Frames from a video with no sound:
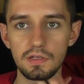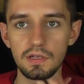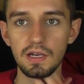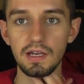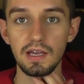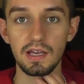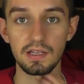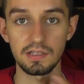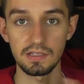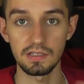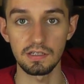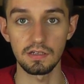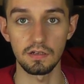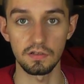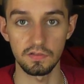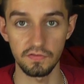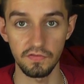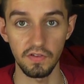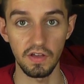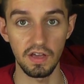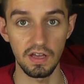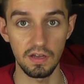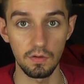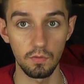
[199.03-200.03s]
I guess it does
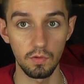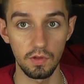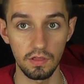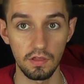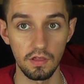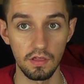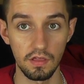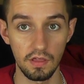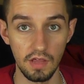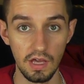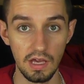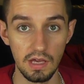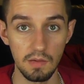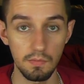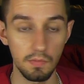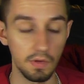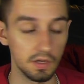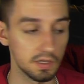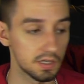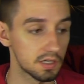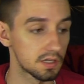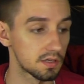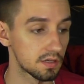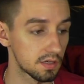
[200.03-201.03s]
fit in with the theme.
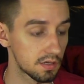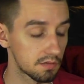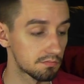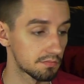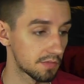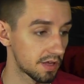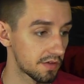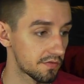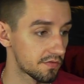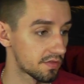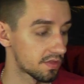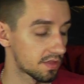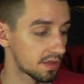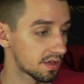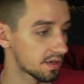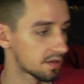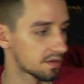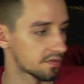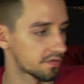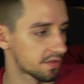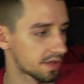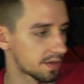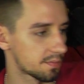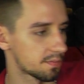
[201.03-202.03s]
I didn't even
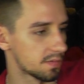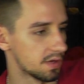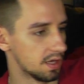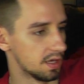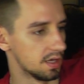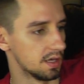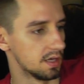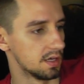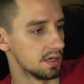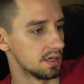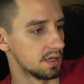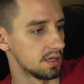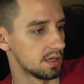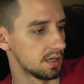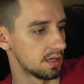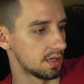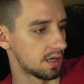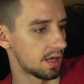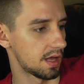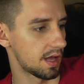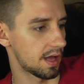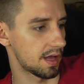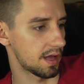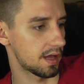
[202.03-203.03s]
think of them.
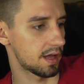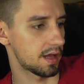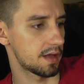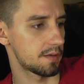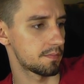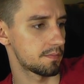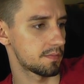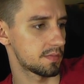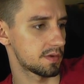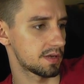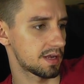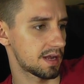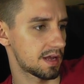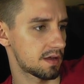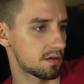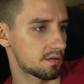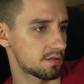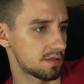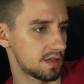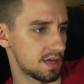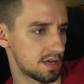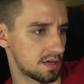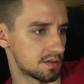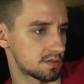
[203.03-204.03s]

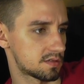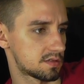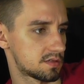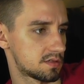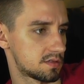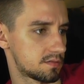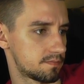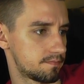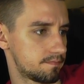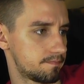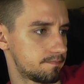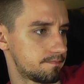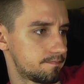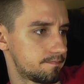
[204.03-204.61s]
Now this.